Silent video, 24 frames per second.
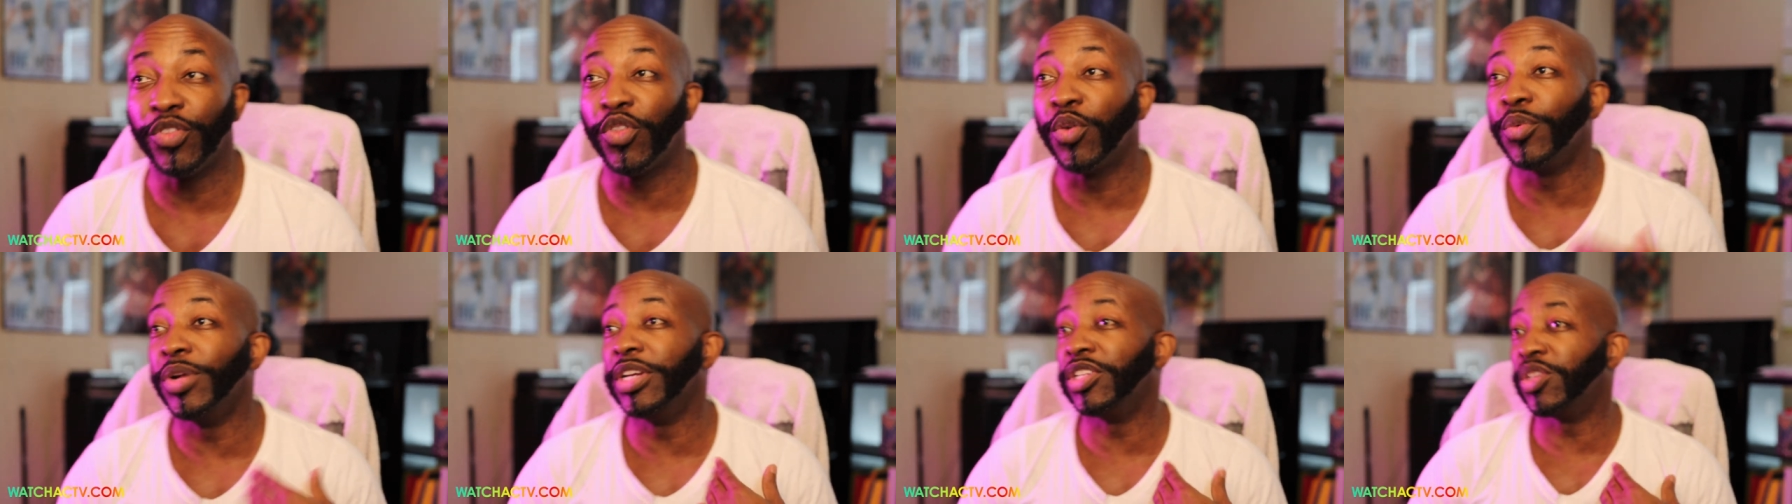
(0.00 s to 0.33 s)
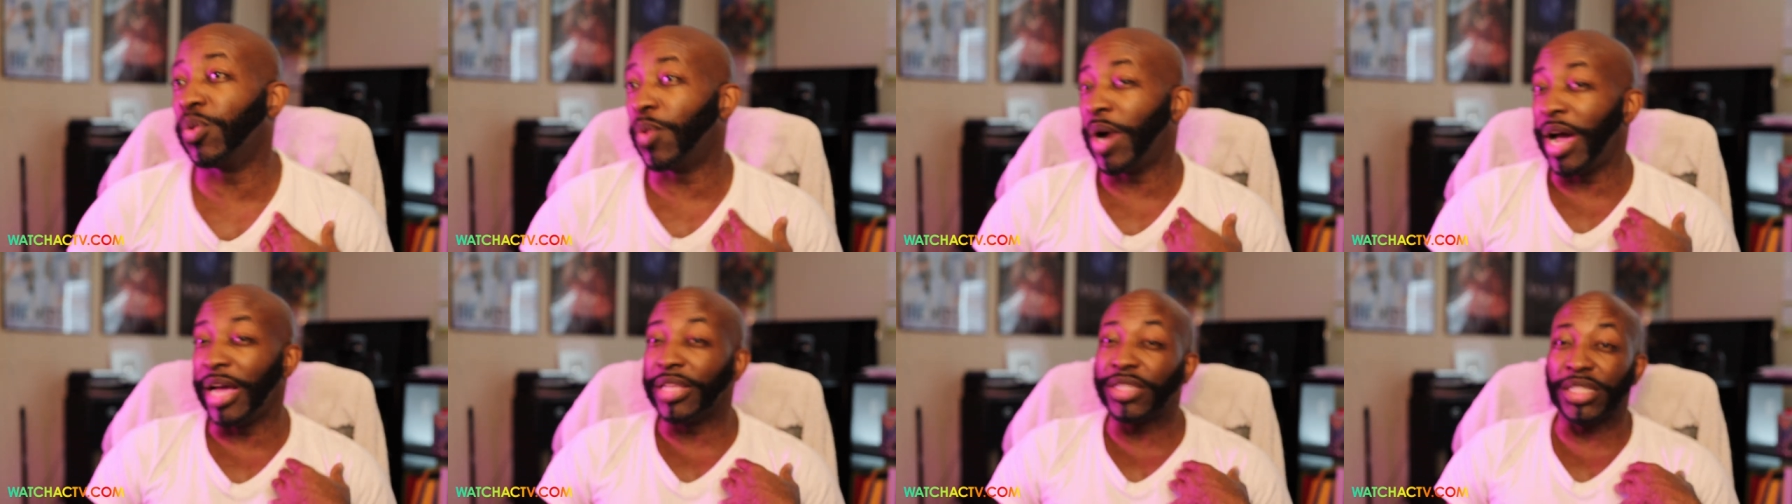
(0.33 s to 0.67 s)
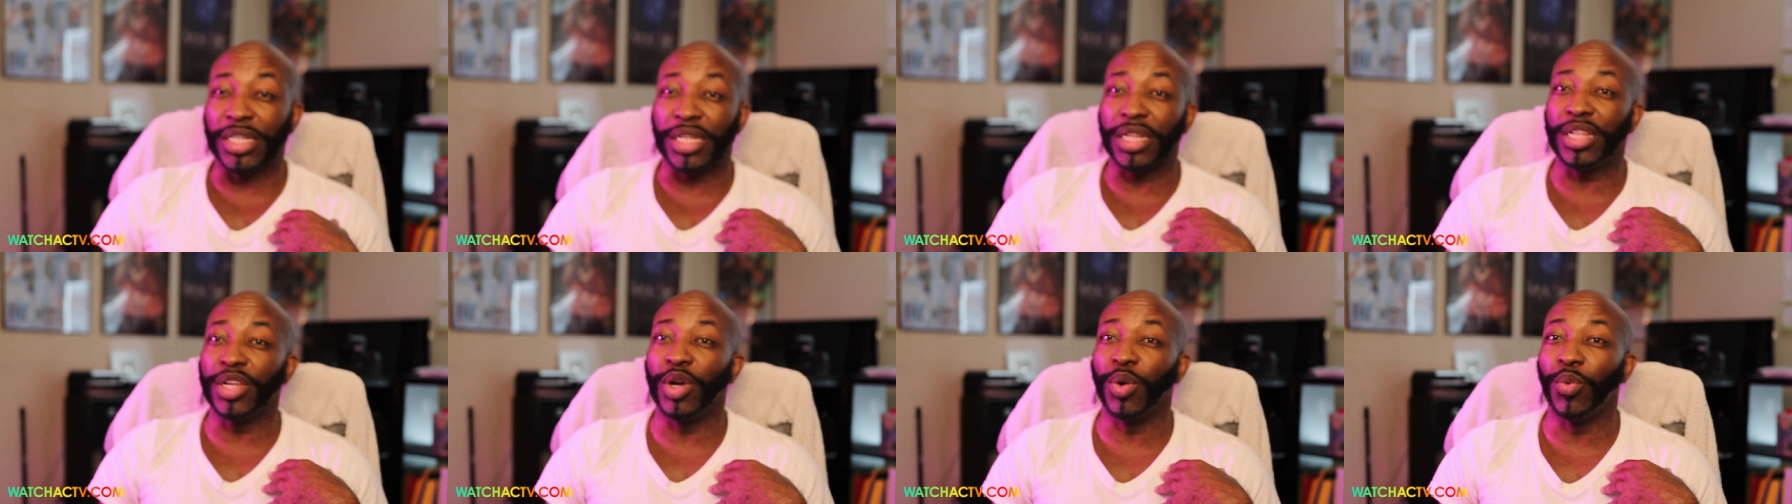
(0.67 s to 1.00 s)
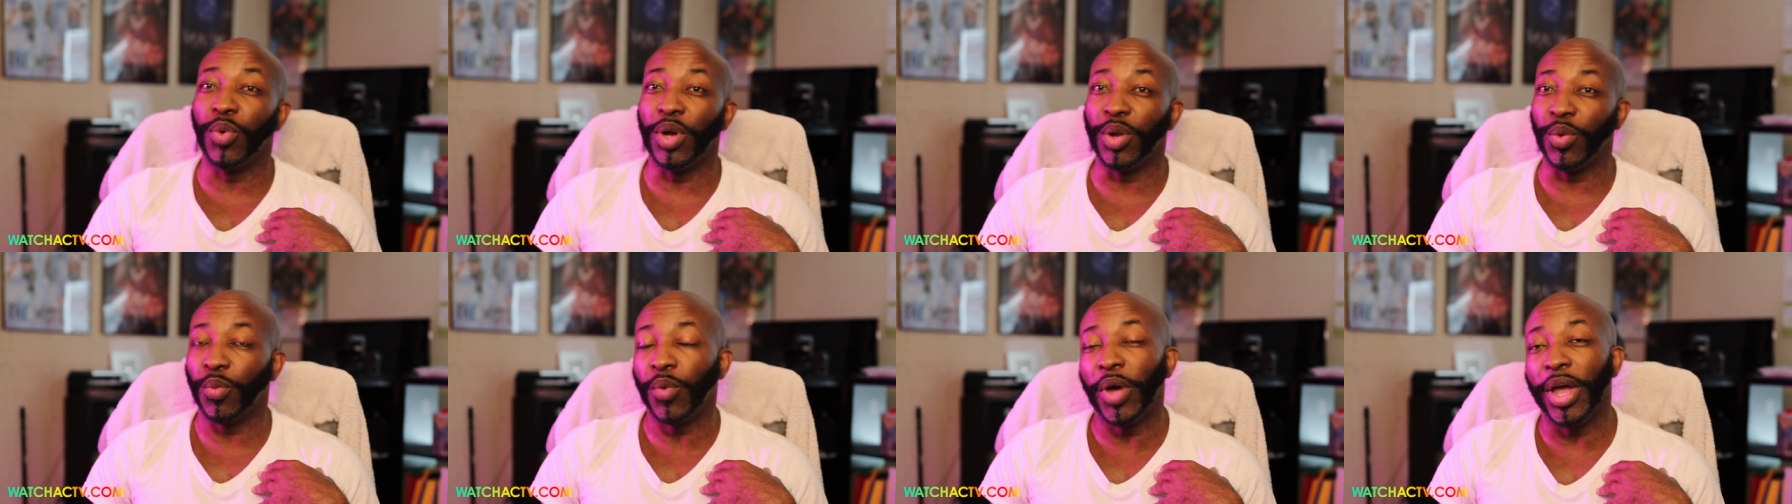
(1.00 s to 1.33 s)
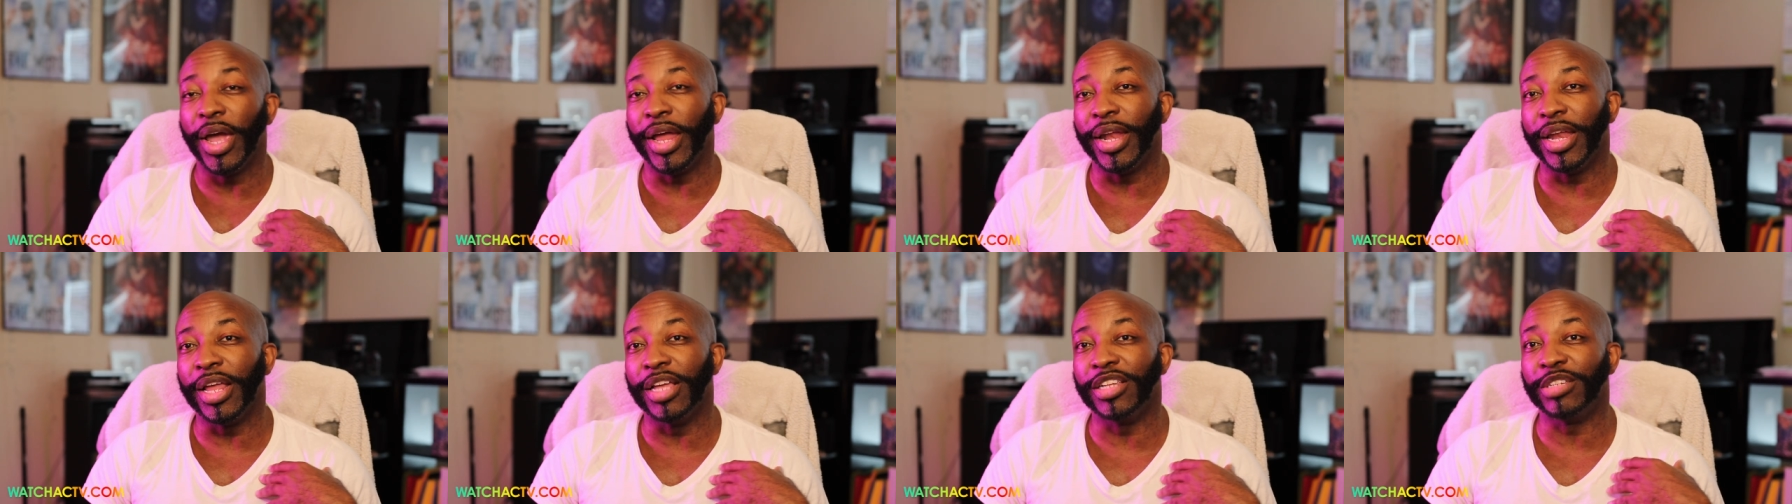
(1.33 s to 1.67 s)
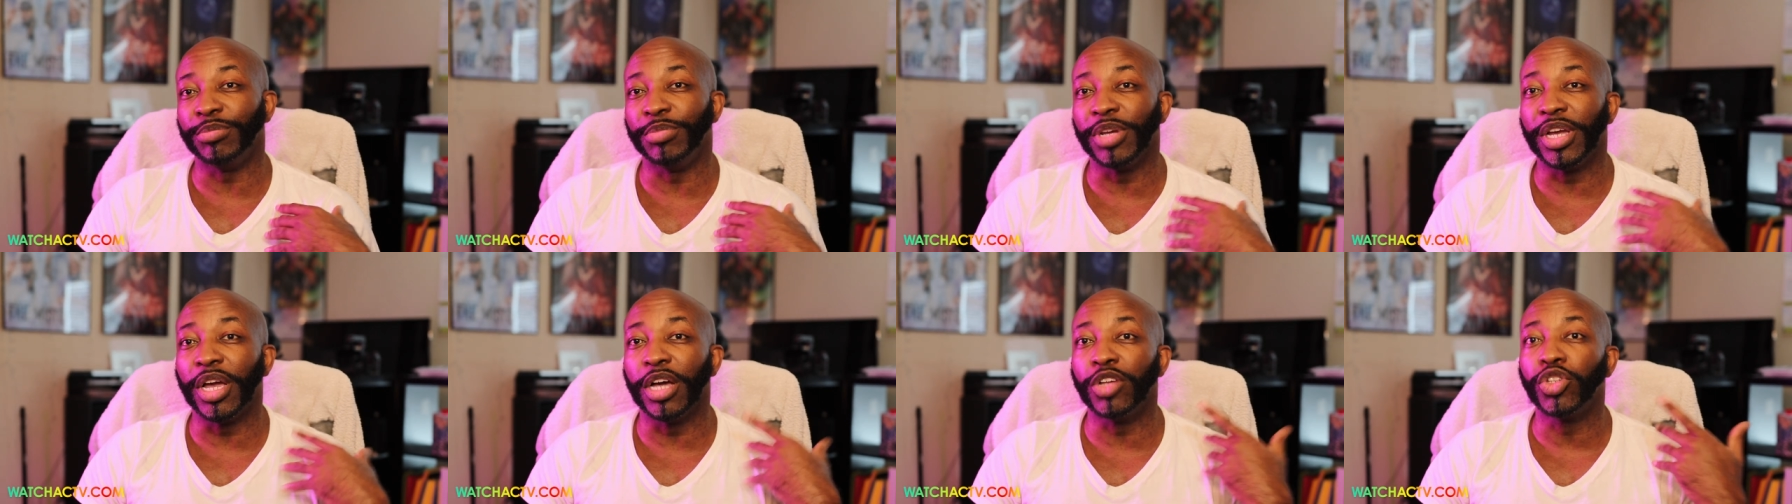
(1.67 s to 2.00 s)
The reason why it's a clear win-win is
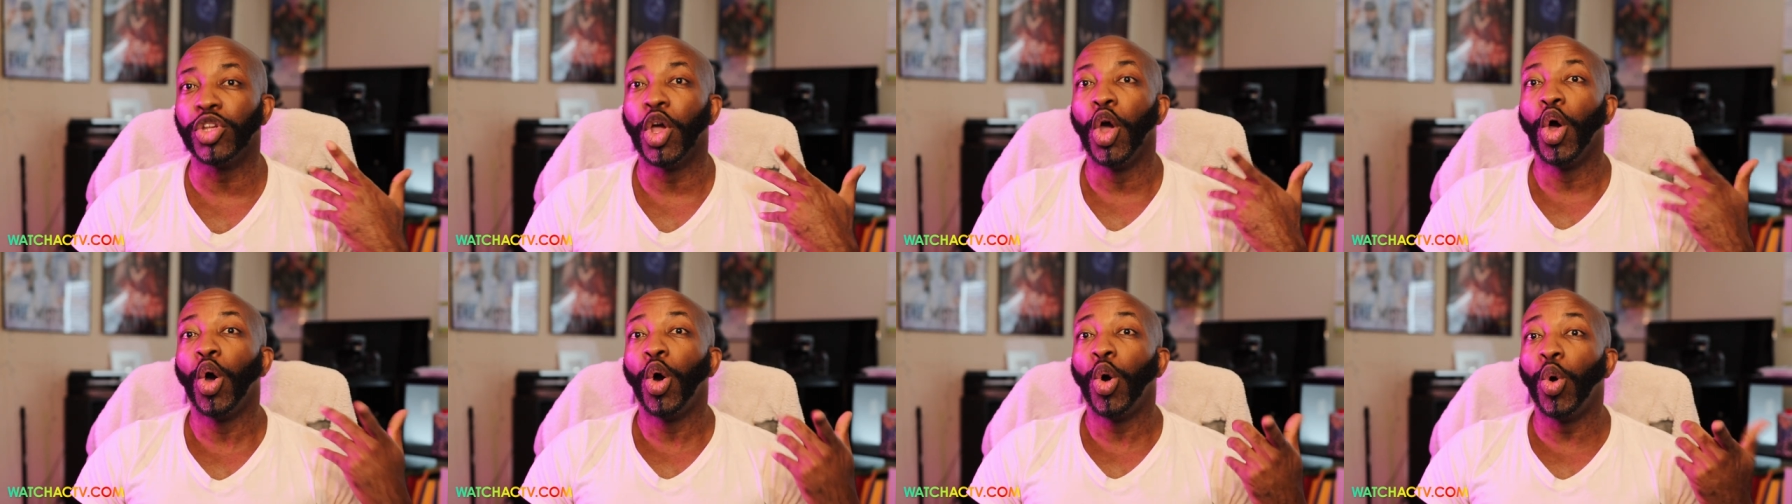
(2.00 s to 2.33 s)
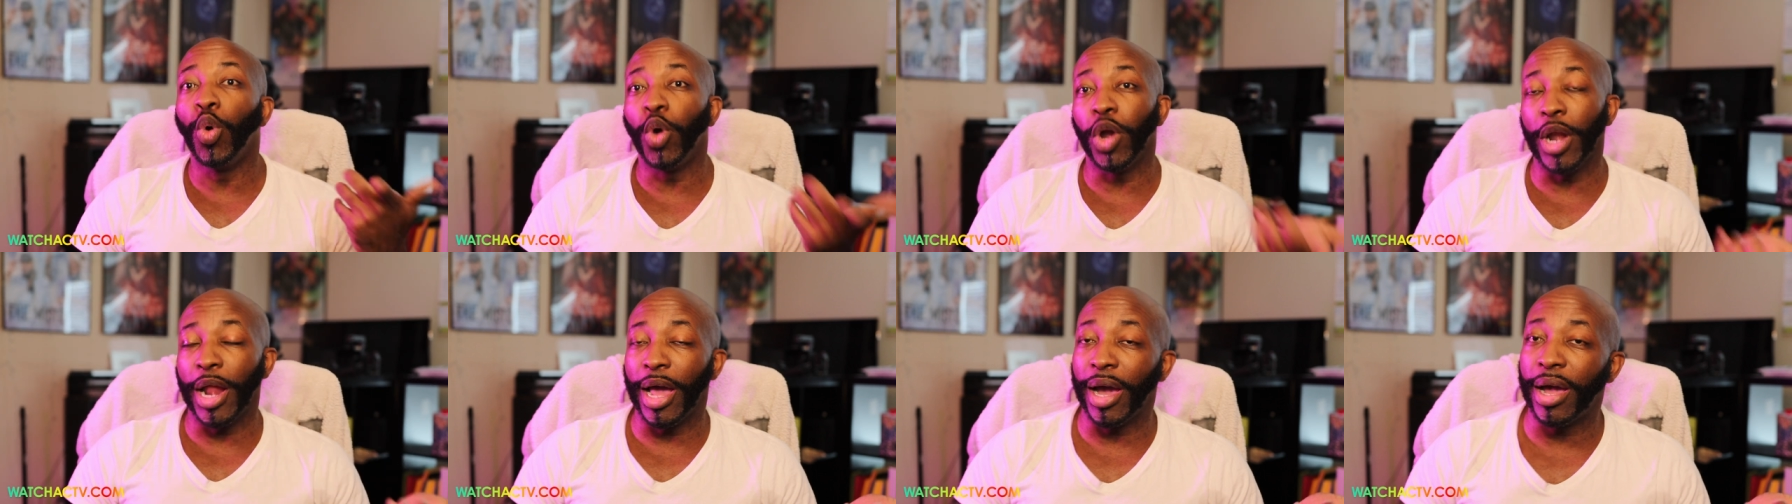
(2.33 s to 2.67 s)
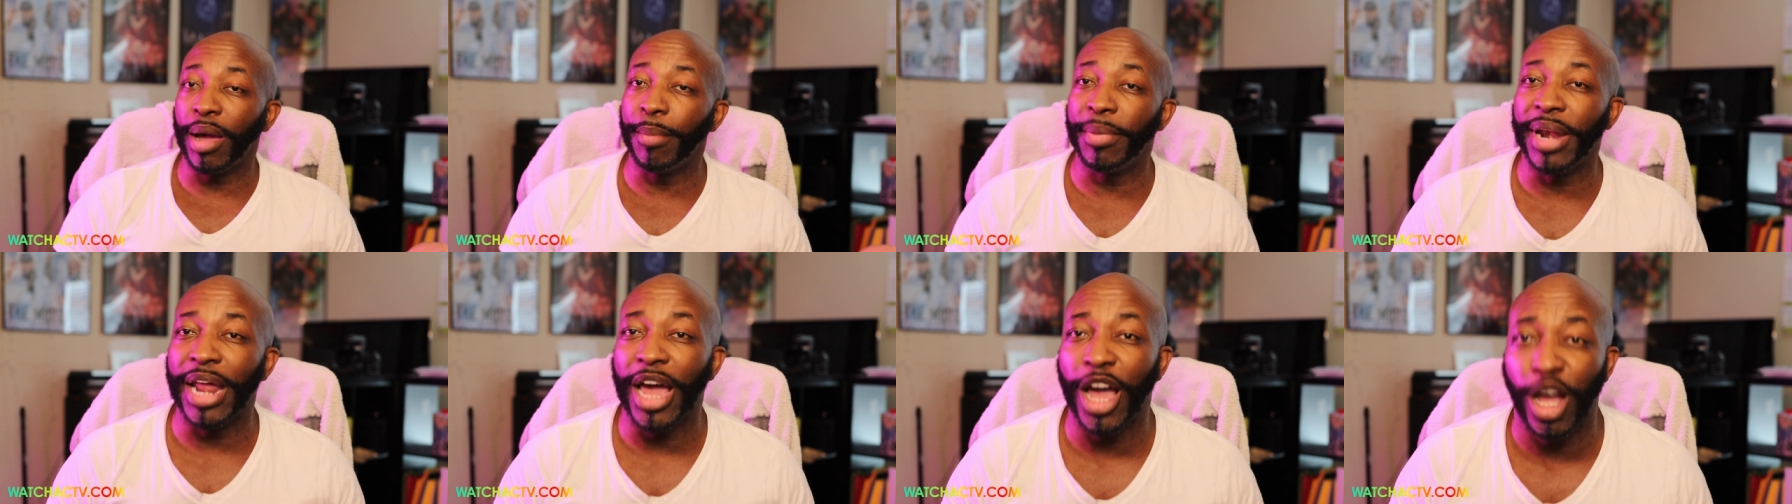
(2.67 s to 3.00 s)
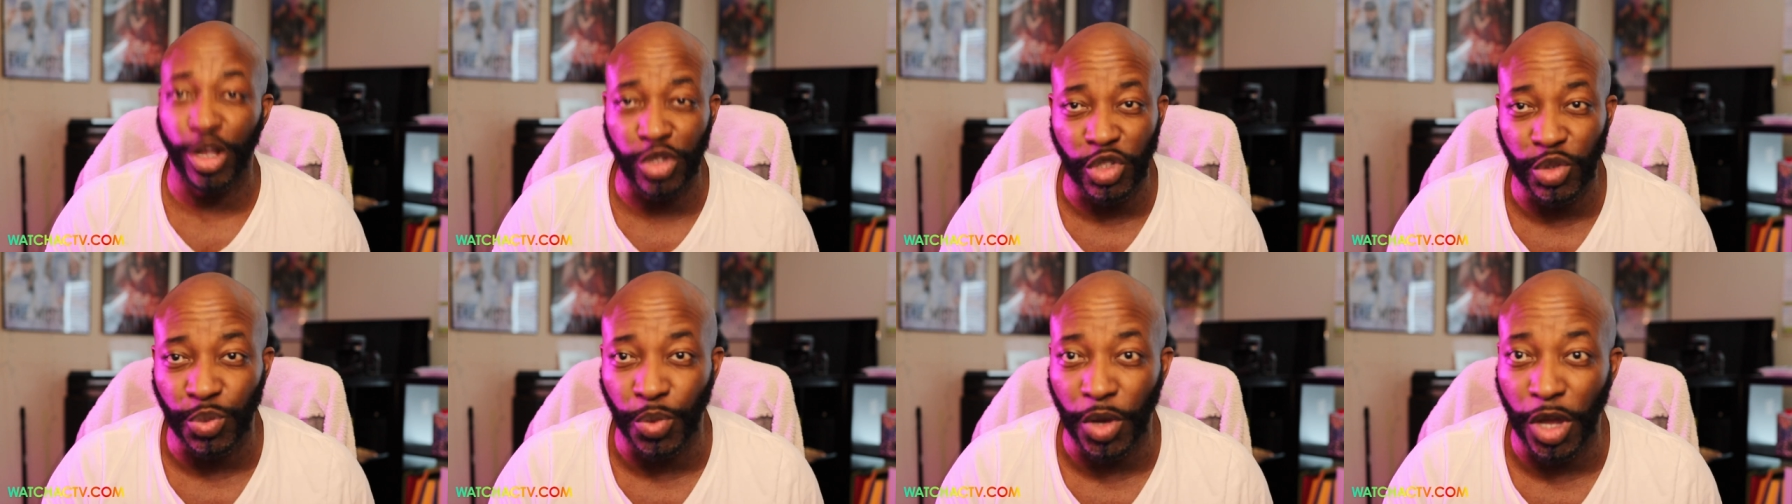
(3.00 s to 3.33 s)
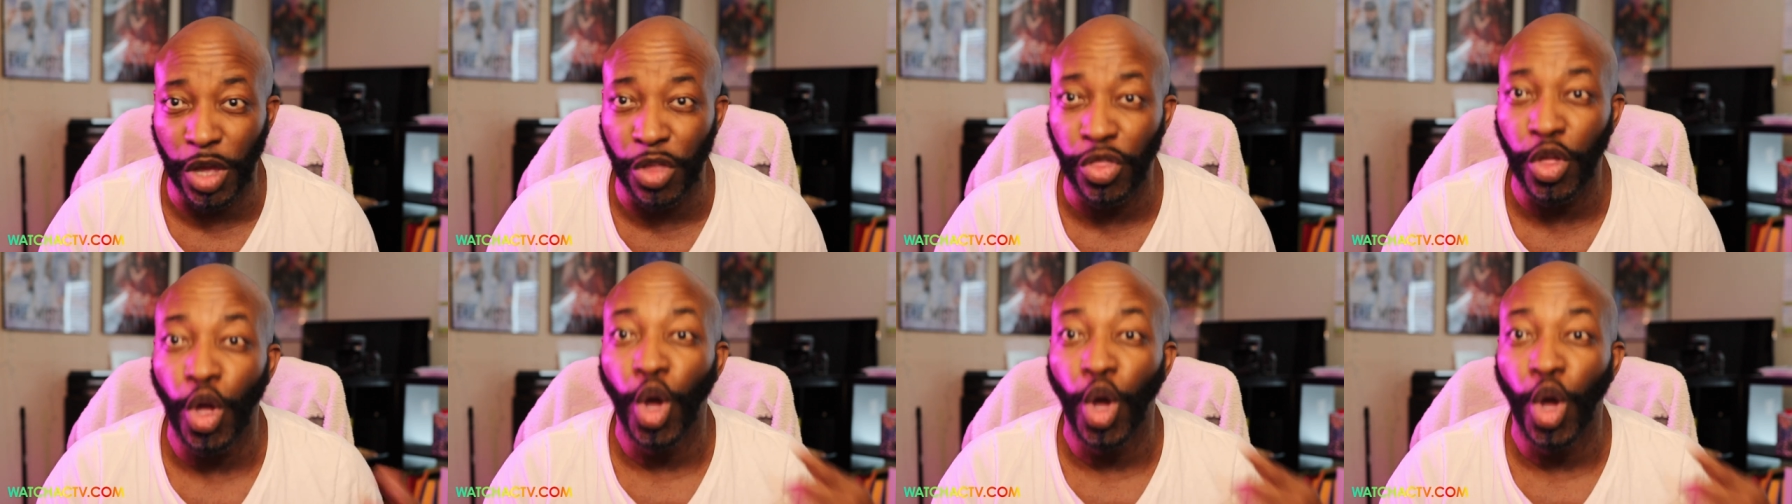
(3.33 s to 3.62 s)
because who did I come in the house with?